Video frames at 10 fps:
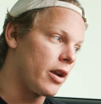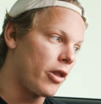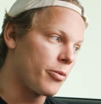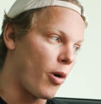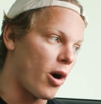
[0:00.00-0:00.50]

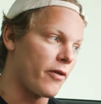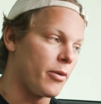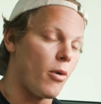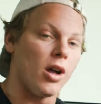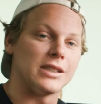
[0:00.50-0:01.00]
another part of the
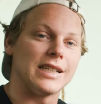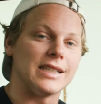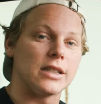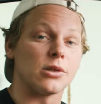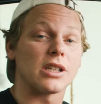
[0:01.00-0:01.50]
mods
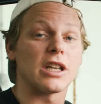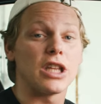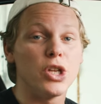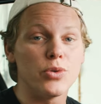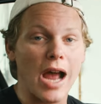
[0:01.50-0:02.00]
is there's a
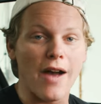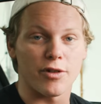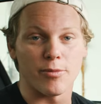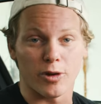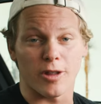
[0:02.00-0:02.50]
huge
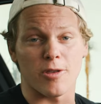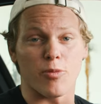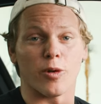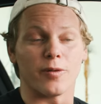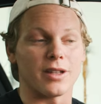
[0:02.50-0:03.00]
aftermarket
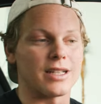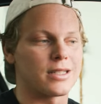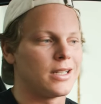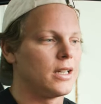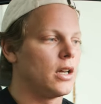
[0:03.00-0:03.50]
support for these.
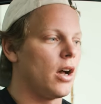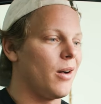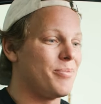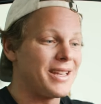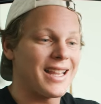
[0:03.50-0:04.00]

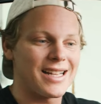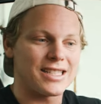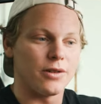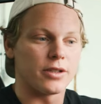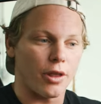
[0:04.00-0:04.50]
Um, being that it
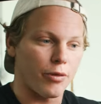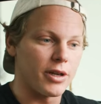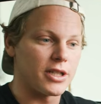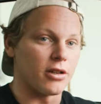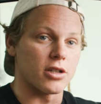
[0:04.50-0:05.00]
still is a 3
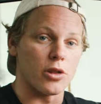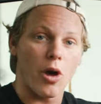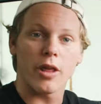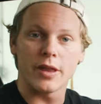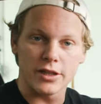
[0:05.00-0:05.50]
Series, a
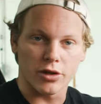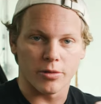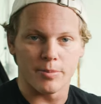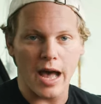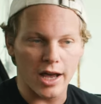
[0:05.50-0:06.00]
lot of things are
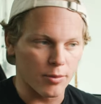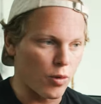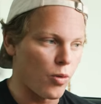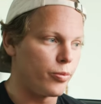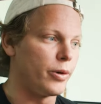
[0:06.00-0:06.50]

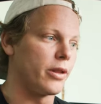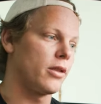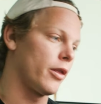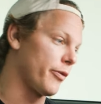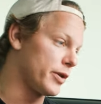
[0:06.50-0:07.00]
compatible with
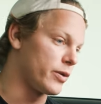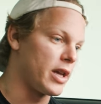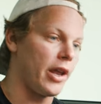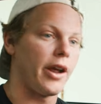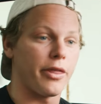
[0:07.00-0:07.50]
a
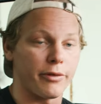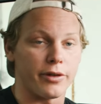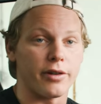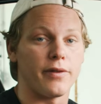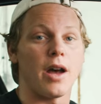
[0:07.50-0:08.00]
328i,
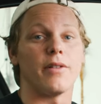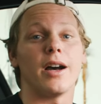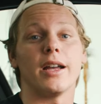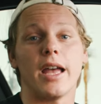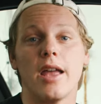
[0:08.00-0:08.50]

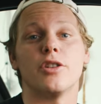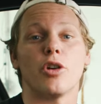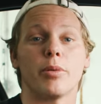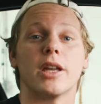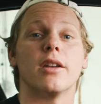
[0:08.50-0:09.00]
335i, and
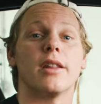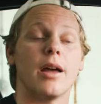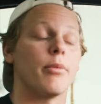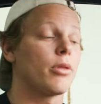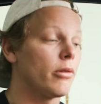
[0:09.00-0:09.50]
jumping into the
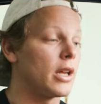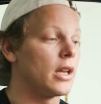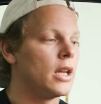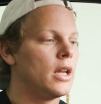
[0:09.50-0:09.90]
M3.